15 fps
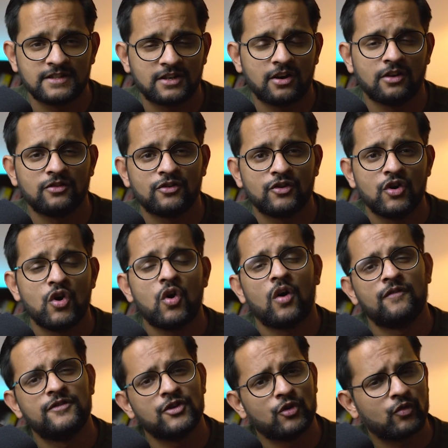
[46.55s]
the color
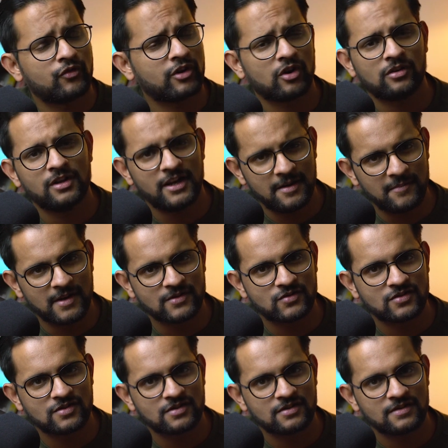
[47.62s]
of the overall
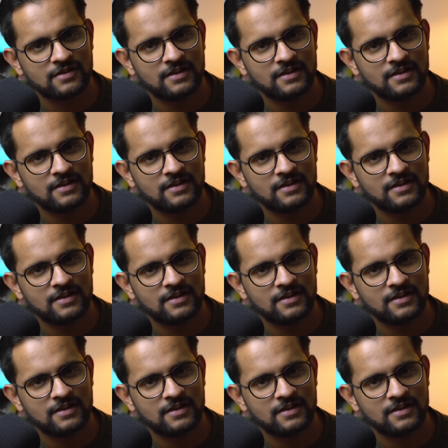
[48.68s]
image.